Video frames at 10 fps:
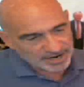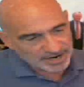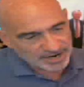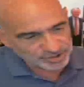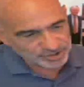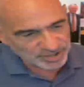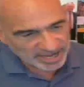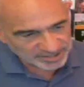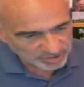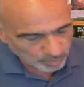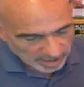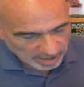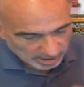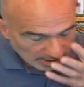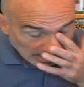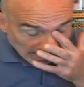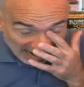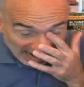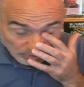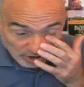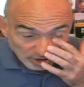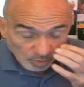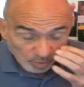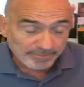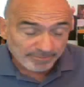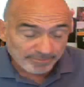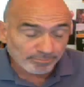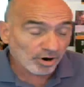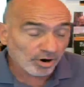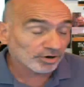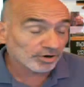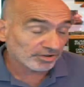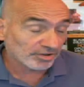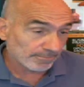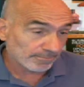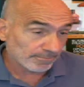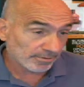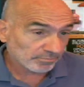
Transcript: and understands it well. I would go with a broker type